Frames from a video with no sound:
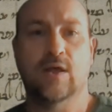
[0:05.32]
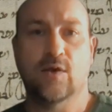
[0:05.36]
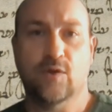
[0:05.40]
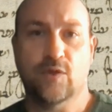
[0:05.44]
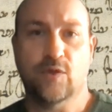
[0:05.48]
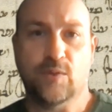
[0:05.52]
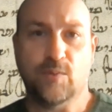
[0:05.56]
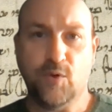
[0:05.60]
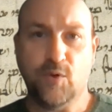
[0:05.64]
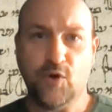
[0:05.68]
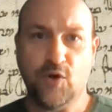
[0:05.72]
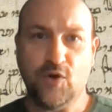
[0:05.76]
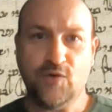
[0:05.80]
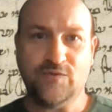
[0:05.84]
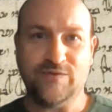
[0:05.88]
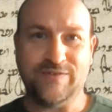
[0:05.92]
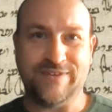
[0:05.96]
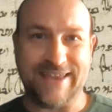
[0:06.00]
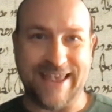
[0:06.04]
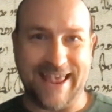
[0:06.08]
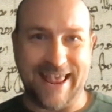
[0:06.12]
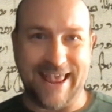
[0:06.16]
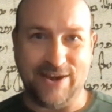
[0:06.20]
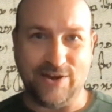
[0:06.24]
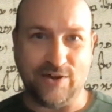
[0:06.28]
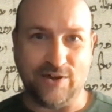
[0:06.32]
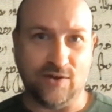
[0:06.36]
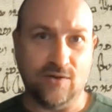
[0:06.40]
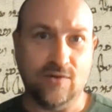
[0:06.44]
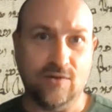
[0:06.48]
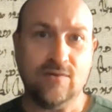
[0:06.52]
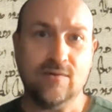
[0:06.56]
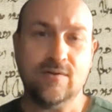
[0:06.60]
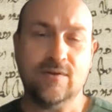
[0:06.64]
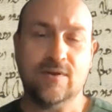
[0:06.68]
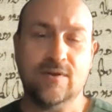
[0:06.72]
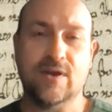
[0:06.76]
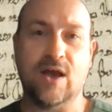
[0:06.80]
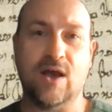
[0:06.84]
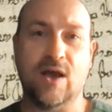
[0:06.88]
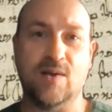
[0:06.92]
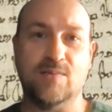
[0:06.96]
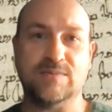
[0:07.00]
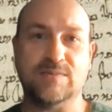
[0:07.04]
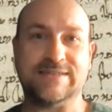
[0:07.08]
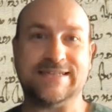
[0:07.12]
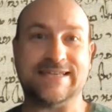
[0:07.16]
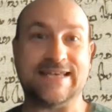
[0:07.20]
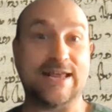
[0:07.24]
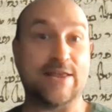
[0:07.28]
The book of Daniel
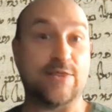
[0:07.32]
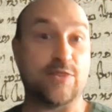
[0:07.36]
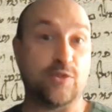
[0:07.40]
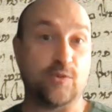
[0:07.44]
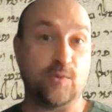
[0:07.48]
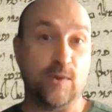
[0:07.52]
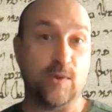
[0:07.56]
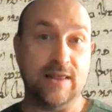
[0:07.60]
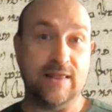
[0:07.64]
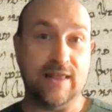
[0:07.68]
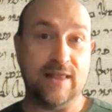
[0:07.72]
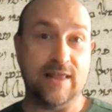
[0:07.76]
comes in three